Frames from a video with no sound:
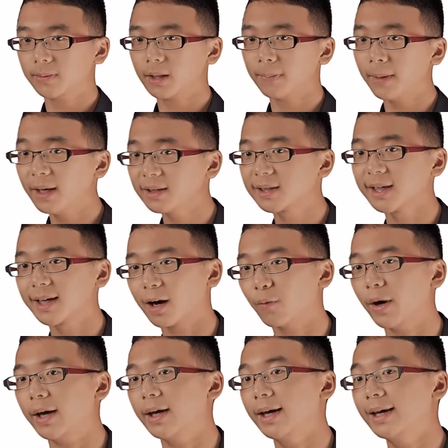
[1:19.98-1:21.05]
The main
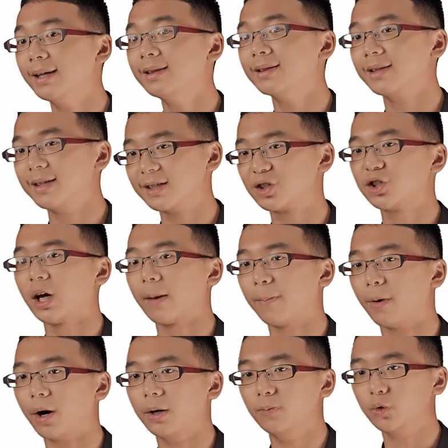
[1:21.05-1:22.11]
takeaway in this
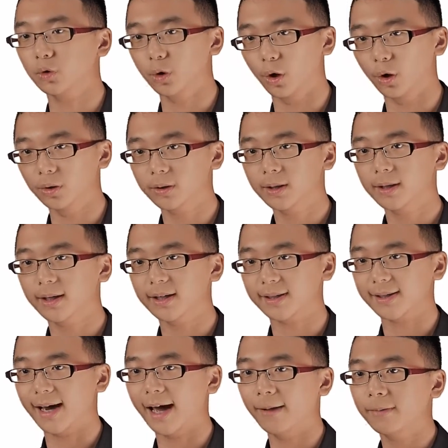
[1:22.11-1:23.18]
checkpoint to note is
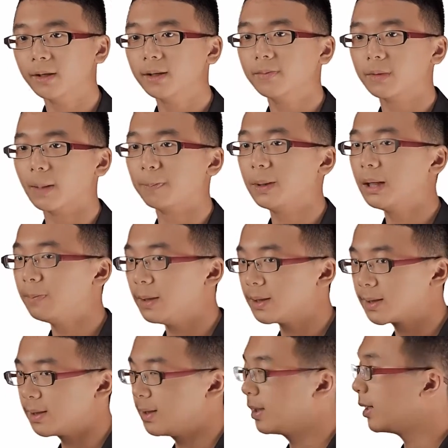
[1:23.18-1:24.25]
that the
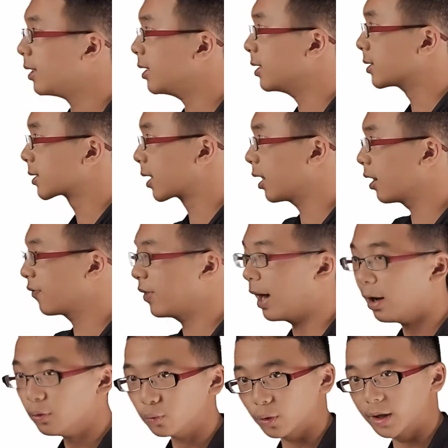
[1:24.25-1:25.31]
PPC is curved
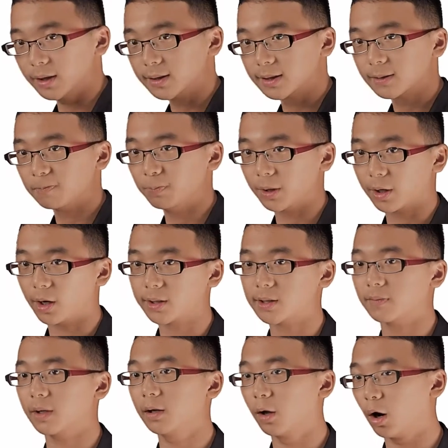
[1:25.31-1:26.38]
outwards because
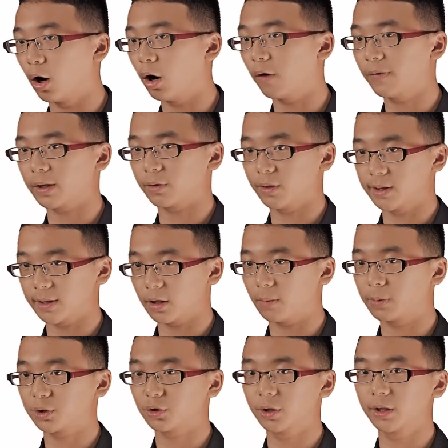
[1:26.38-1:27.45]
of the law of increasing
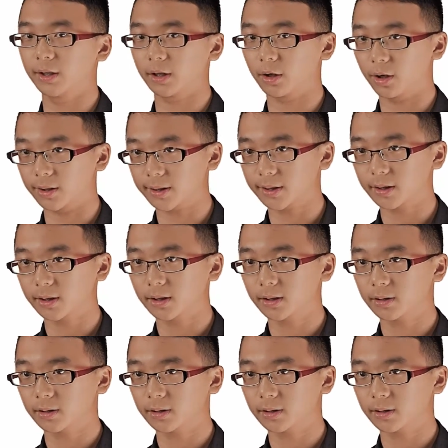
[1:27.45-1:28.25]
opportunity cost.